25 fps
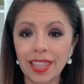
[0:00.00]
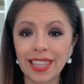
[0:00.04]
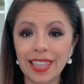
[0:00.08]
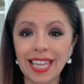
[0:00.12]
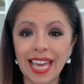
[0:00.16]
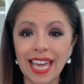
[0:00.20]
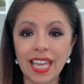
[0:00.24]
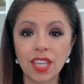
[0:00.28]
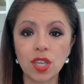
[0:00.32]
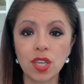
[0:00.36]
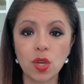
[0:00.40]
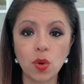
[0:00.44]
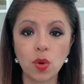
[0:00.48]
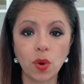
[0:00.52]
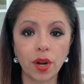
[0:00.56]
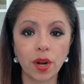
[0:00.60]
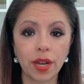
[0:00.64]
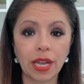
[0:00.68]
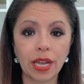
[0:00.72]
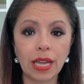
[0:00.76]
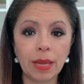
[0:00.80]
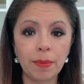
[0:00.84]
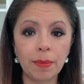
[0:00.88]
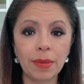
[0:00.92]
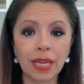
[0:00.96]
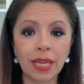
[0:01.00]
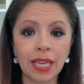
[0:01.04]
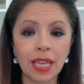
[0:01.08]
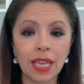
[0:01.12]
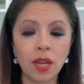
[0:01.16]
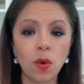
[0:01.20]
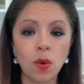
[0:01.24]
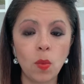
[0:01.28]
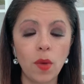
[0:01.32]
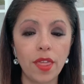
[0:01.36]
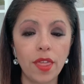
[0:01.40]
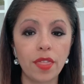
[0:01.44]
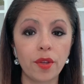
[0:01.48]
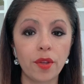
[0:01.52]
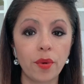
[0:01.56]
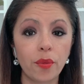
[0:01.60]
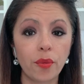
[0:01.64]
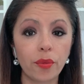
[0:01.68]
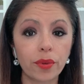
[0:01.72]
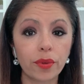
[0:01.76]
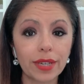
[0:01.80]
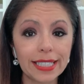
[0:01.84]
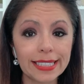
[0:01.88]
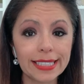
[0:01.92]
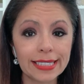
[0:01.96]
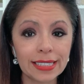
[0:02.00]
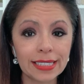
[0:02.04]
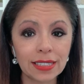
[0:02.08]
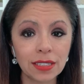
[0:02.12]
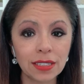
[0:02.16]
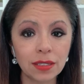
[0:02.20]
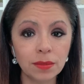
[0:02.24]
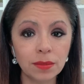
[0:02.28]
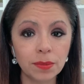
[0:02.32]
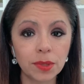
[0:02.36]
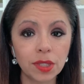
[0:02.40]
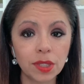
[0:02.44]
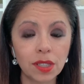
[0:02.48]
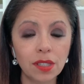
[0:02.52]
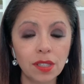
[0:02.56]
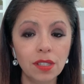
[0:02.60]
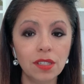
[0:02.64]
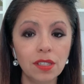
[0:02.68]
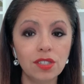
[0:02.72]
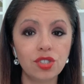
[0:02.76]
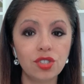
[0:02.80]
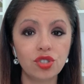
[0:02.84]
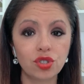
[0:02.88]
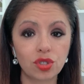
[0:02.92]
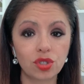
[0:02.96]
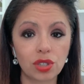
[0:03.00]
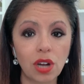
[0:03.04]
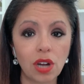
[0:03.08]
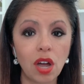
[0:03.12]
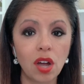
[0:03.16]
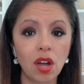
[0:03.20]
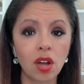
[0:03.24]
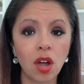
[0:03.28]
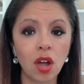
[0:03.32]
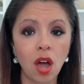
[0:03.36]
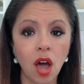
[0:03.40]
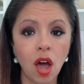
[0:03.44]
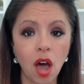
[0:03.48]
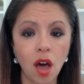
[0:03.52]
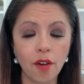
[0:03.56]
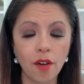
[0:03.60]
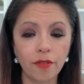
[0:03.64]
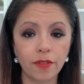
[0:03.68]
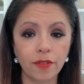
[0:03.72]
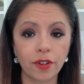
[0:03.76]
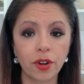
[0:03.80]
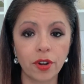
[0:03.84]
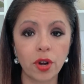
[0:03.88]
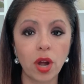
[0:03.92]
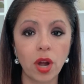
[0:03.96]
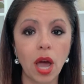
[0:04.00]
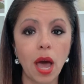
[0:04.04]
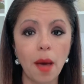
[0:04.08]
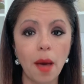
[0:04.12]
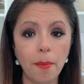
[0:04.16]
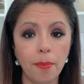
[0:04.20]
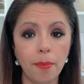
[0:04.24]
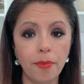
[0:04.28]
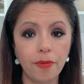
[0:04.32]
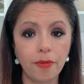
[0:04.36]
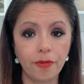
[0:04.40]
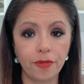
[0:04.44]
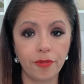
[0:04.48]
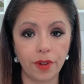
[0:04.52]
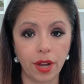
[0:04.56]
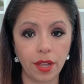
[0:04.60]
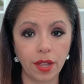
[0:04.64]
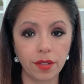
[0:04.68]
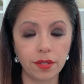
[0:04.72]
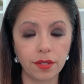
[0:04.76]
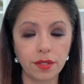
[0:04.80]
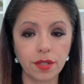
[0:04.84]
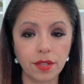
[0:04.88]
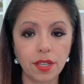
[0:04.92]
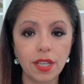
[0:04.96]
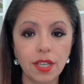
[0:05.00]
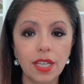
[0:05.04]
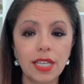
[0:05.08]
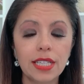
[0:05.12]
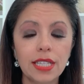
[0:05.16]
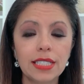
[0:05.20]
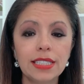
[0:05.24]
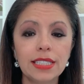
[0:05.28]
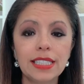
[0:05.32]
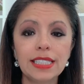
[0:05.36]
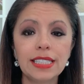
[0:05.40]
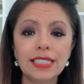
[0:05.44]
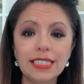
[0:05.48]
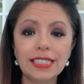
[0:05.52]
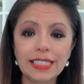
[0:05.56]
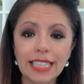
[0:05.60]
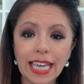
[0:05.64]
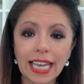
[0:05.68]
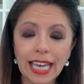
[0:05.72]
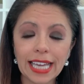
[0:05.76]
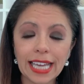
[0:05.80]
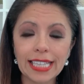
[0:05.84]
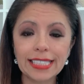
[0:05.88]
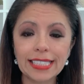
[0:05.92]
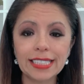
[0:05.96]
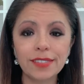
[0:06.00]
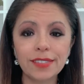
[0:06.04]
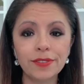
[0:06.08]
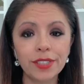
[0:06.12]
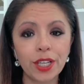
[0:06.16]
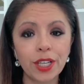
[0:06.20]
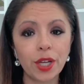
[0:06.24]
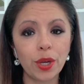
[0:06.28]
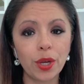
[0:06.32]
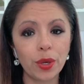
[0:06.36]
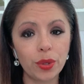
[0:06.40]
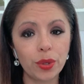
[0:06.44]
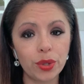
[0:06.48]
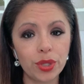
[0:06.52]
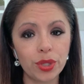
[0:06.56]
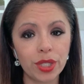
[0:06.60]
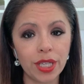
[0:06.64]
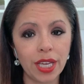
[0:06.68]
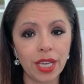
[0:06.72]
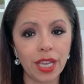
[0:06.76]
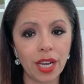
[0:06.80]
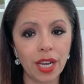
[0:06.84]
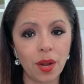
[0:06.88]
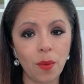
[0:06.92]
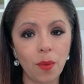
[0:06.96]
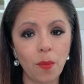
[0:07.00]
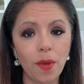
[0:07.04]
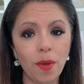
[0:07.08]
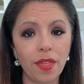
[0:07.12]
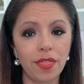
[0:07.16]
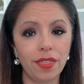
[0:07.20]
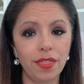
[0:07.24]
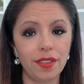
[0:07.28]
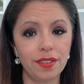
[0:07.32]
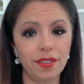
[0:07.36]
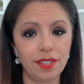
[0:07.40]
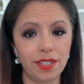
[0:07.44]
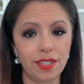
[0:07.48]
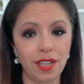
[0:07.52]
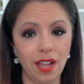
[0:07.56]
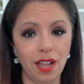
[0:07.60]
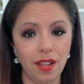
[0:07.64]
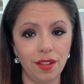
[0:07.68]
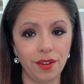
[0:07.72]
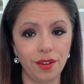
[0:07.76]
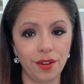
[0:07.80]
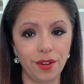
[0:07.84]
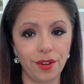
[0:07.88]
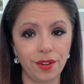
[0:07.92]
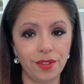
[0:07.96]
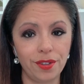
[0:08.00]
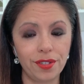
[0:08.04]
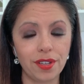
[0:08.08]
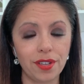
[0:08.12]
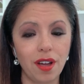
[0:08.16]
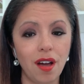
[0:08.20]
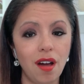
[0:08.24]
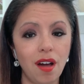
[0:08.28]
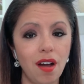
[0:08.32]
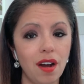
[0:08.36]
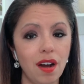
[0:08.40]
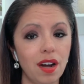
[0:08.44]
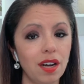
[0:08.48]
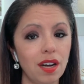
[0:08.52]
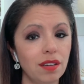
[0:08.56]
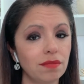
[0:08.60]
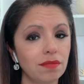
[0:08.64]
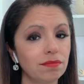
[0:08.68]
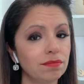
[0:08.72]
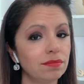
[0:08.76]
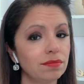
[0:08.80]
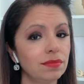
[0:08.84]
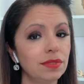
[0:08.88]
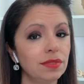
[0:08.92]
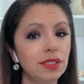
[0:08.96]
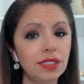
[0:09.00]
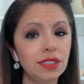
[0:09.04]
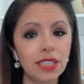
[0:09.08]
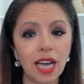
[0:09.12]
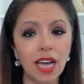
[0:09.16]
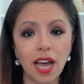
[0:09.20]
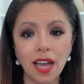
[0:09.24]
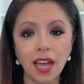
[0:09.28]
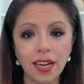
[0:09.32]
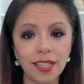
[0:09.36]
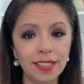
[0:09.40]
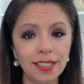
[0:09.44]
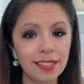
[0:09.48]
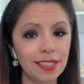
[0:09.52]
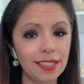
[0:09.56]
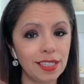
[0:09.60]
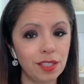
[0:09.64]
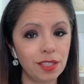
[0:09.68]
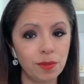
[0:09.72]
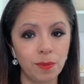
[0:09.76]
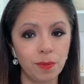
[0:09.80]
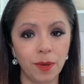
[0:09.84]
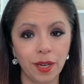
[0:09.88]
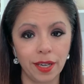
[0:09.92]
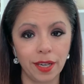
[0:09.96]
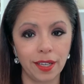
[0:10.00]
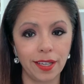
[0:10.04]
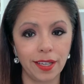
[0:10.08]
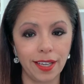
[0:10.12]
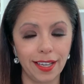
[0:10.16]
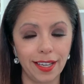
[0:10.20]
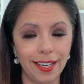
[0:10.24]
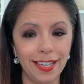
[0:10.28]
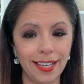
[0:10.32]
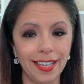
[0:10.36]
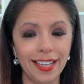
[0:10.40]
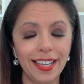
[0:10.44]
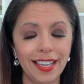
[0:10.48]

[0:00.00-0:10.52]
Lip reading: that you are coming in with a reasonable, strong offer up front. The days of negotiating with the sellers are not in this market,